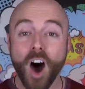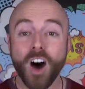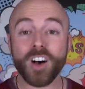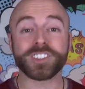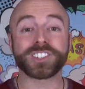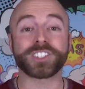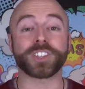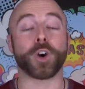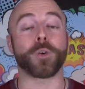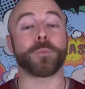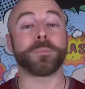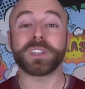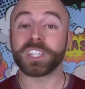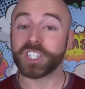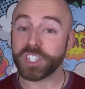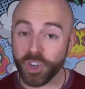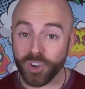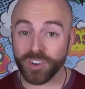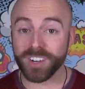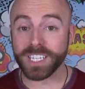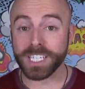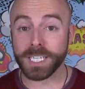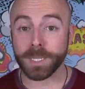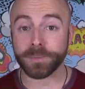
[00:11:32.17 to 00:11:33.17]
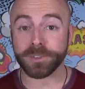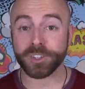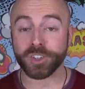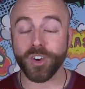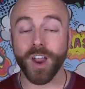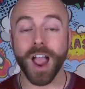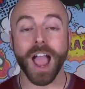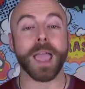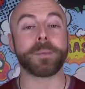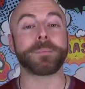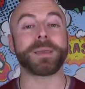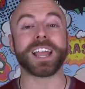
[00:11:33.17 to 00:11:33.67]
Also, be sure to
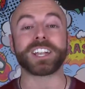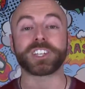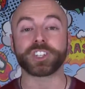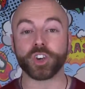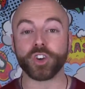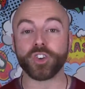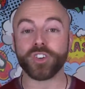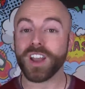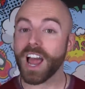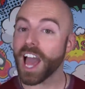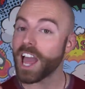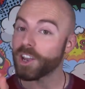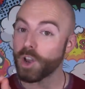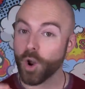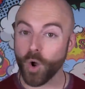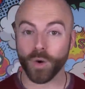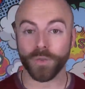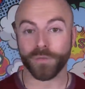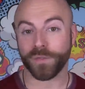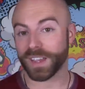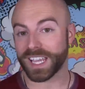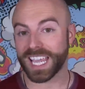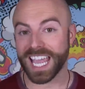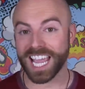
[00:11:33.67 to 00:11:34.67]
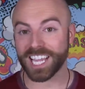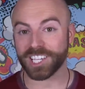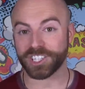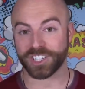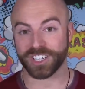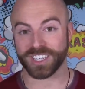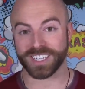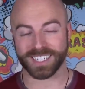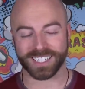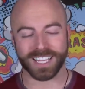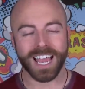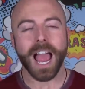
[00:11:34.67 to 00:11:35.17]
subscribe and turn on
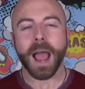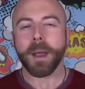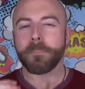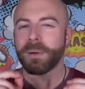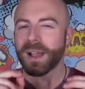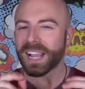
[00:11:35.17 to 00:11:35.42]
notifications